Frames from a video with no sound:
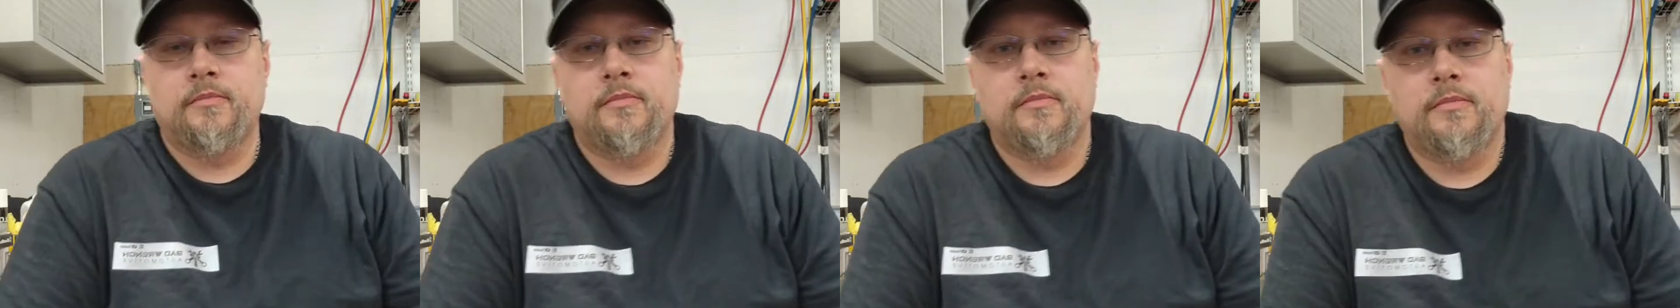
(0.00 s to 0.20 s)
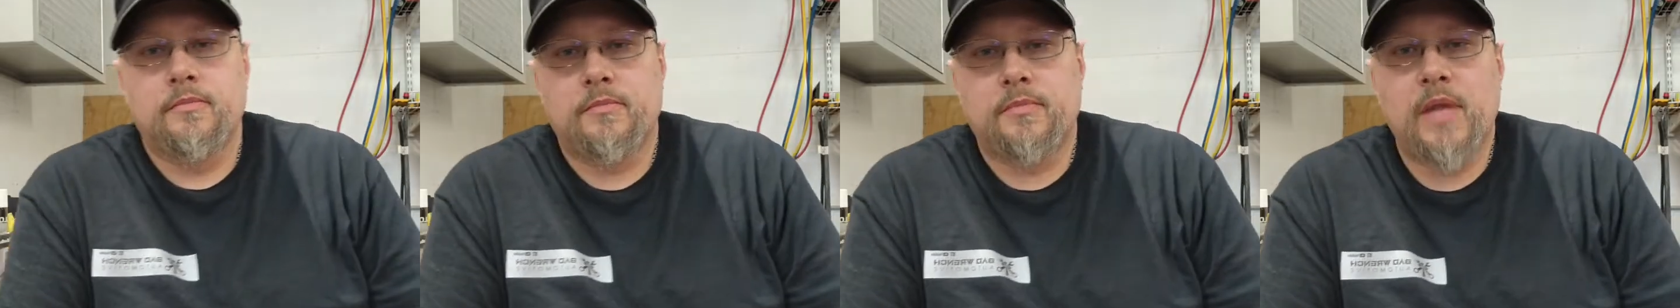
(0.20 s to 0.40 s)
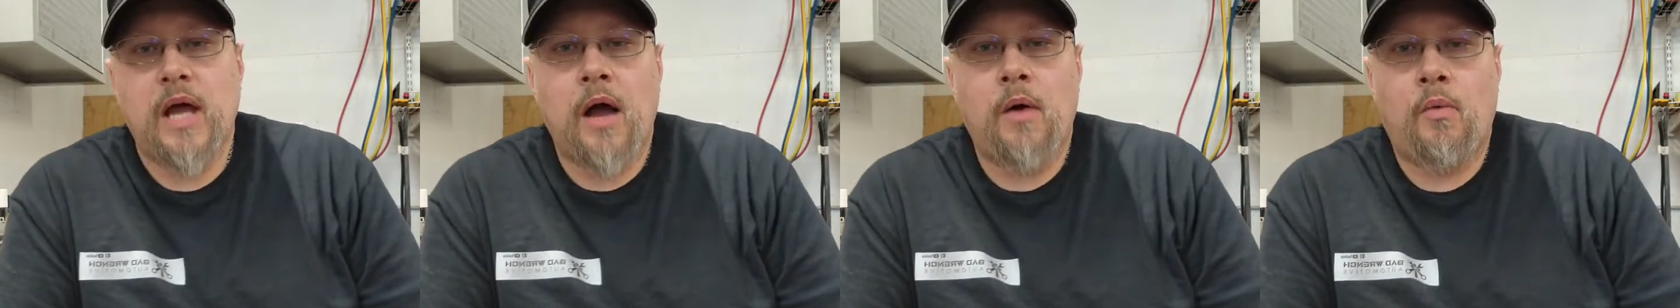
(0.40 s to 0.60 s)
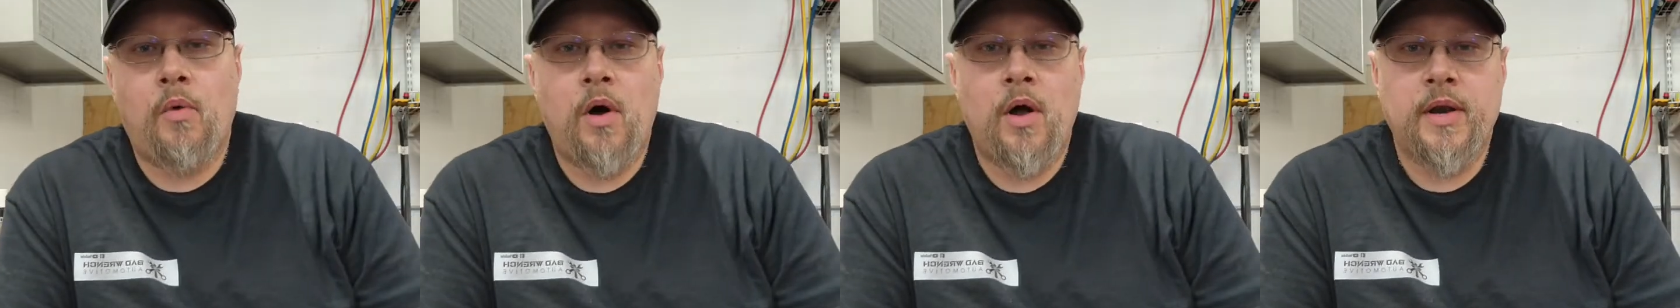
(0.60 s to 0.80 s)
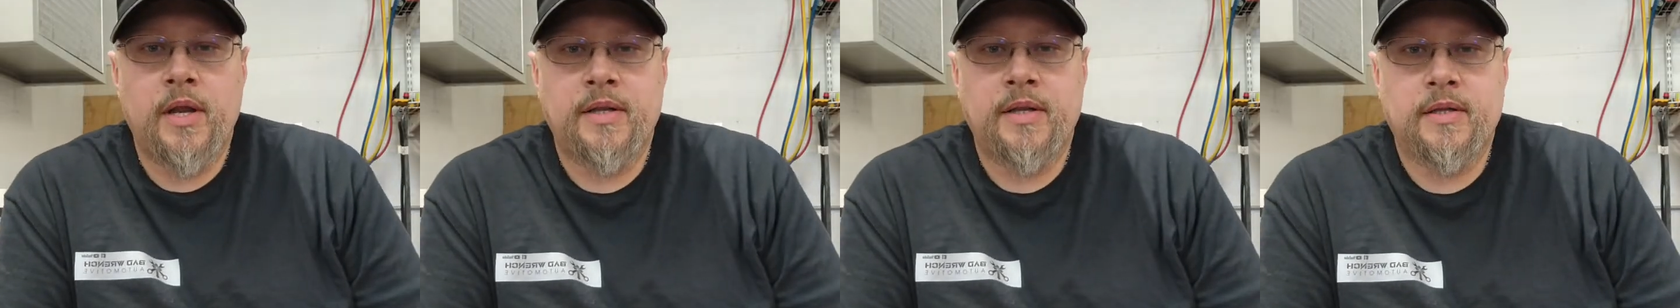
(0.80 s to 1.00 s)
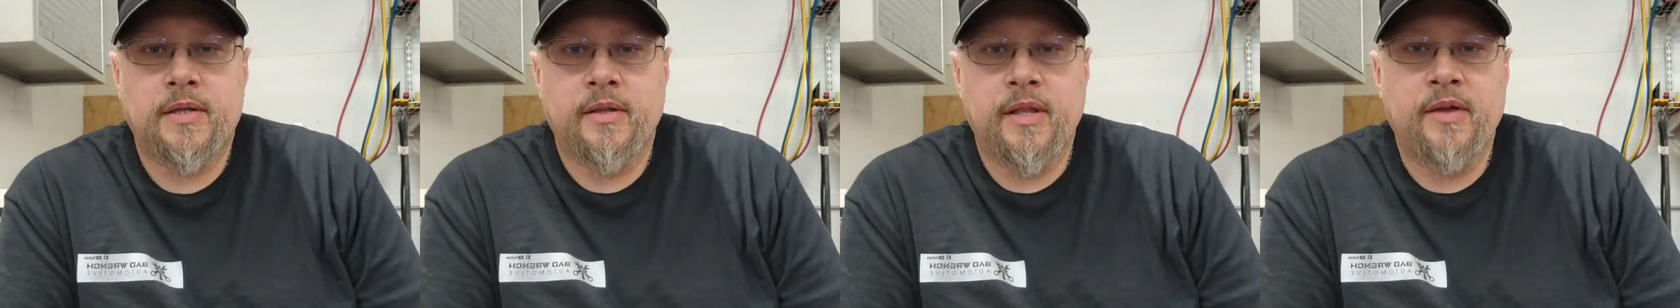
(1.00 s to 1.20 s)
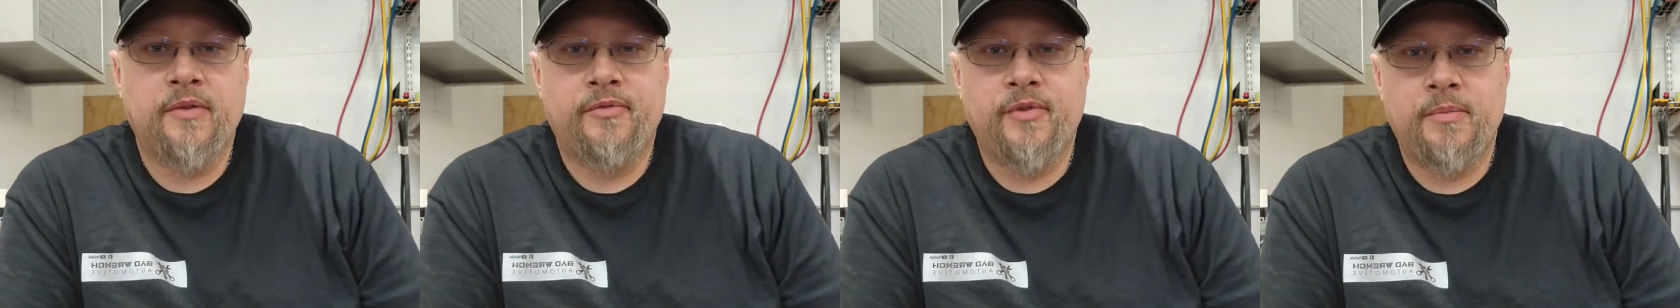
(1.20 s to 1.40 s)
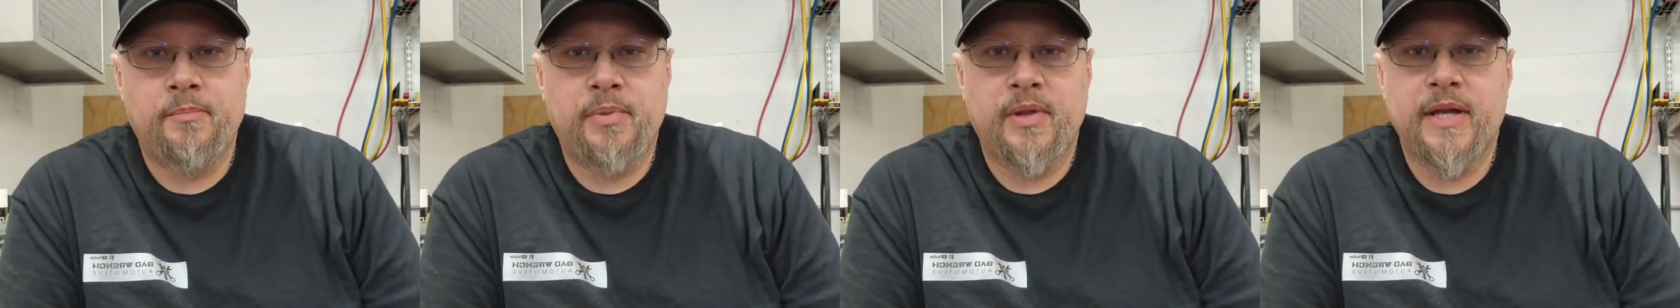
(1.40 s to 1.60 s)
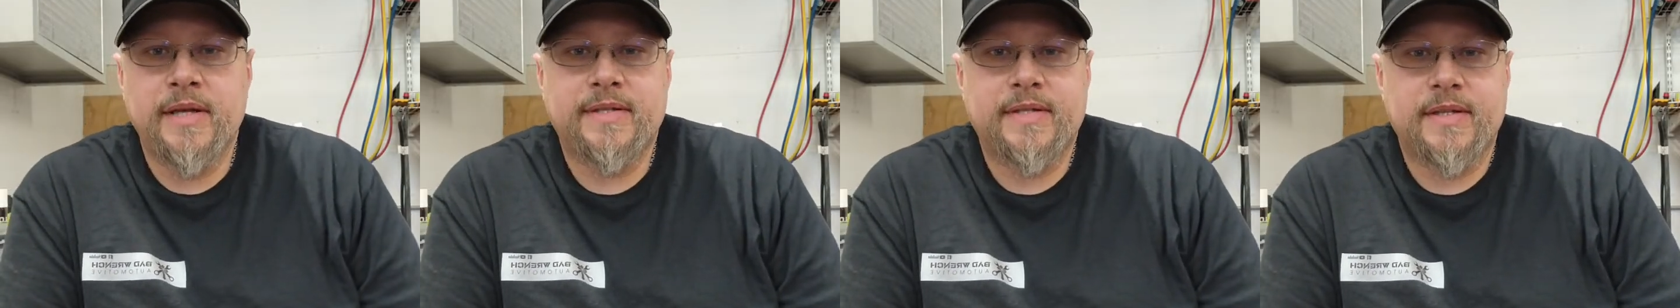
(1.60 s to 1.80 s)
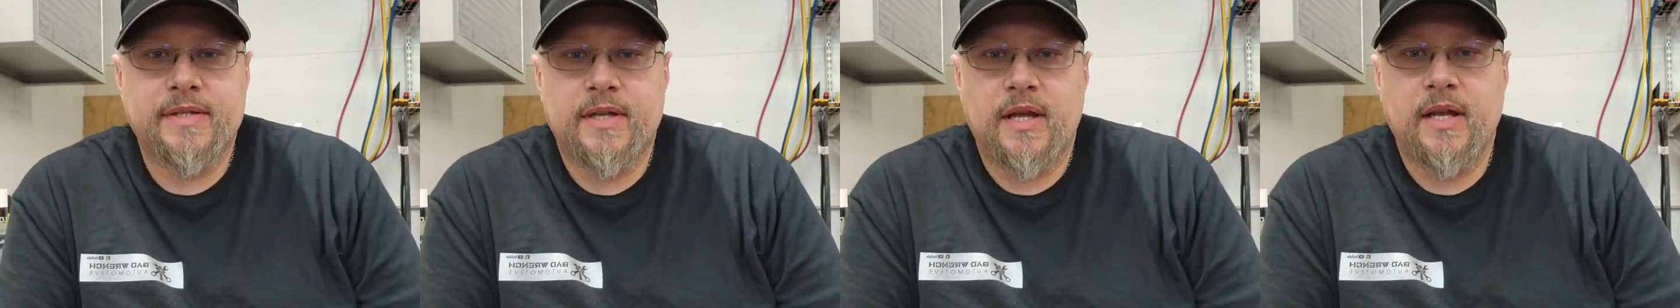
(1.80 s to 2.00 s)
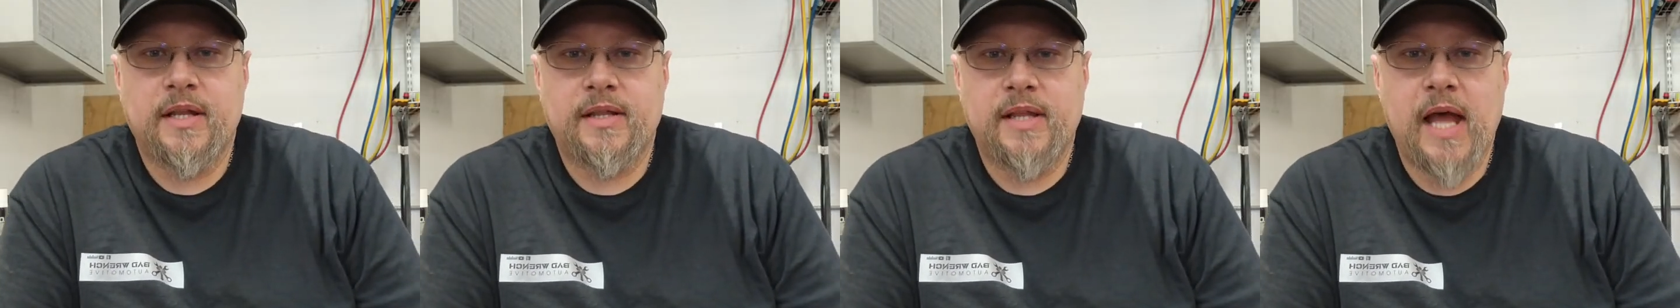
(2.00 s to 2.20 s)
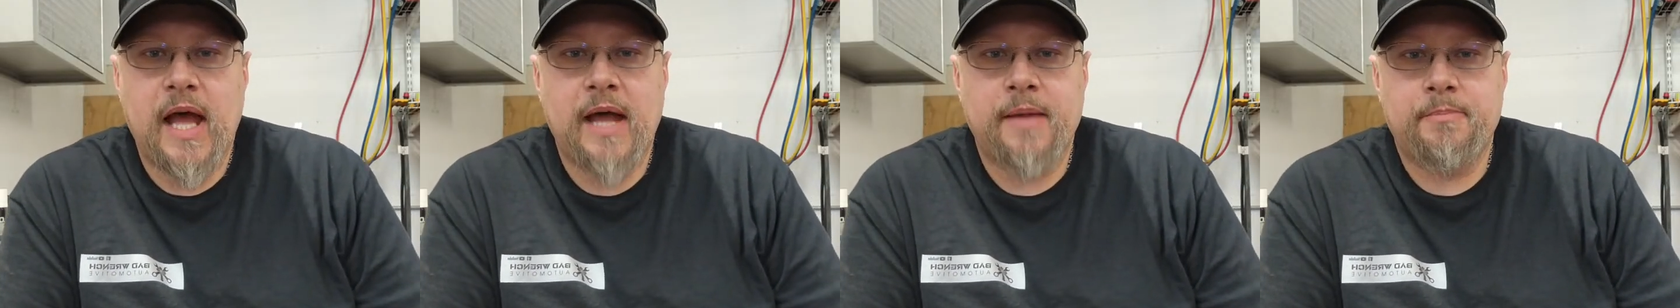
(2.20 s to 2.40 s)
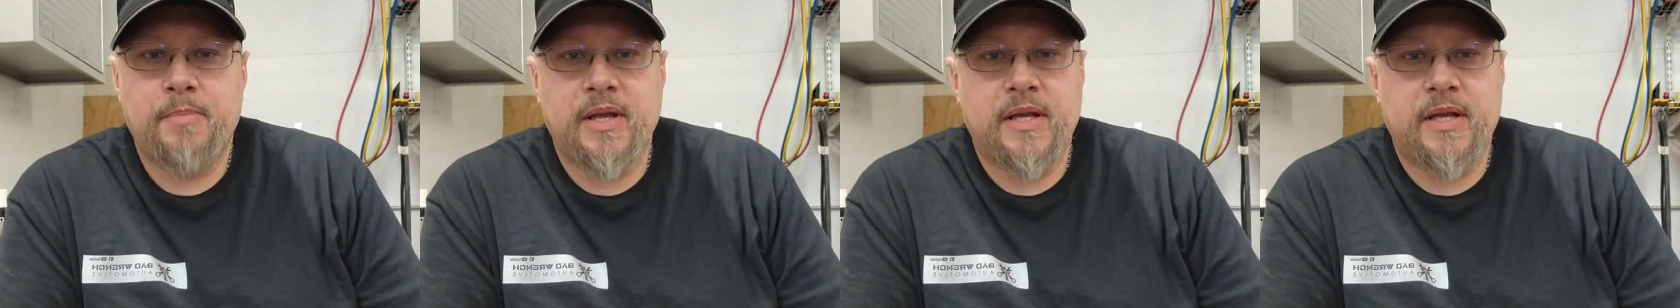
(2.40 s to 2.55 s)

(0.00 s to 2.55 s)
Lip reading: not wanting to live in places like that